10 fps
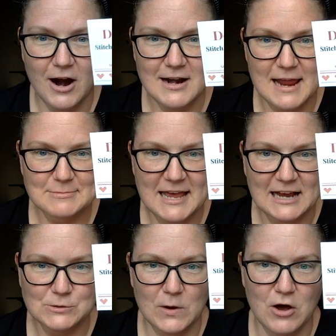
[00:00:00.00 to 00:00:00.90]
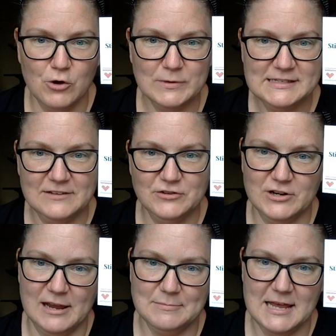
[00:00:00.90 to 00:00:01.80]
our name tags. We all received our
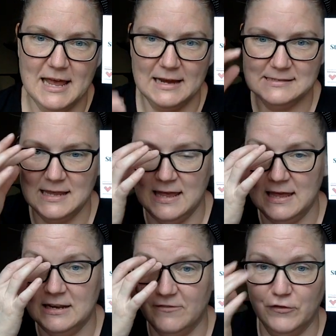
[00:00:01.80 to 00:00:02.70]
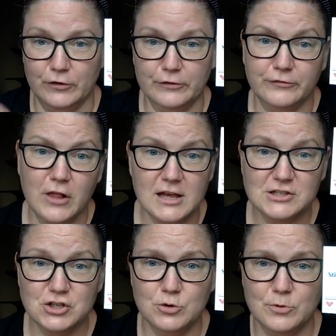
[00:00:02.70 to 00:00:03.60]
name tags. And if you're a
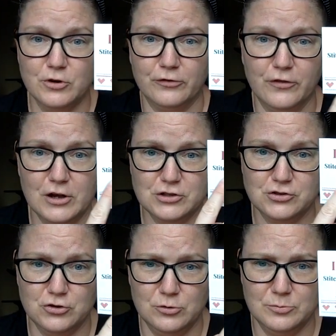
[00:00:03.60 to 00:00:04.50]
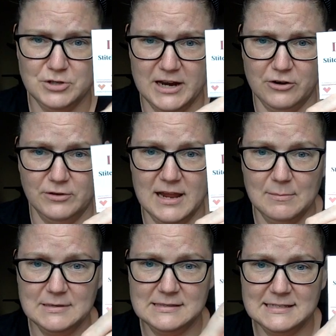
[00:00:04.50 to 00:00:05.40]
floss tuber, your floss tube channel
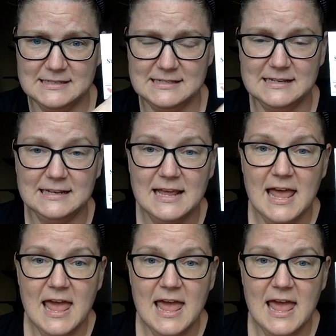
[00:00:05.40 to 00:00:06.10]
name is listed.